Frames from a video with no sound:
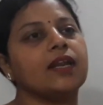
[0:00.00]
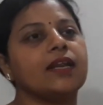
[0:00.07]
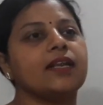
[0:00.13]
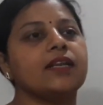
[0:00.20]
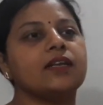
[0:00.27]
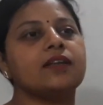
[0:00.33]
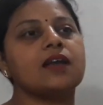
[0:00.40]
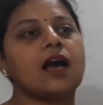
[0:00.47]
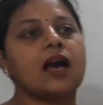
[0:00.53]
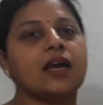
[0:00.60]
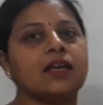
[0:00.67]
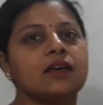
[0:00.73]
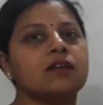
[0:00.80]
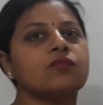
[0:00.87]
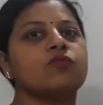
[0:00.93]

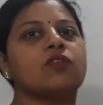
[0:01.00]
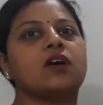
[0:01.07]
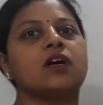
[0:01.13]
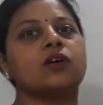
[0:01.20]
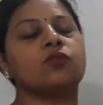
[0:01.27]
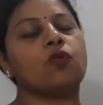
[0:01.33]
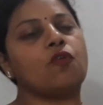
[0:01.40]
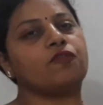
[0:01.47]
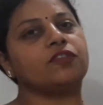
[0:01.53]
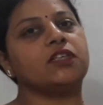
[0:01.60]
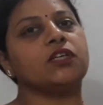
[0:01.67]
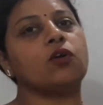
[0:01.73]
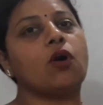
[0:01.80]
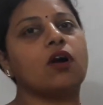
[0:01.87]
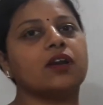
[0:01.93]
entire work of
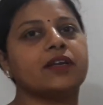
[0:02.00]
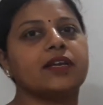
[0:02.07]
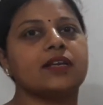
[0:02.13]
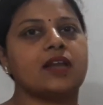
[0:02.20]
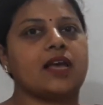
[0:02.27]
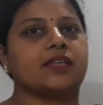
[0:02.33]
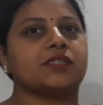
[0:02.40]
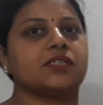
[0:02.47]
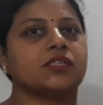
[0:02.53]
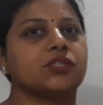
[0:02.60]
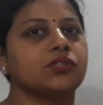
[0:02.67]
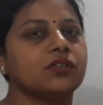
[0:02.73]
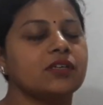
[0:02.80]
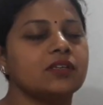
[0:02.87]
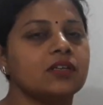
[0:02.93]
the
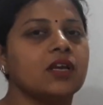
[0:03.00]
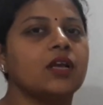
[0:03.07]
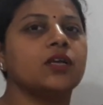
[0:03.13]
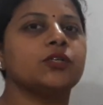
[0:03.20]
organization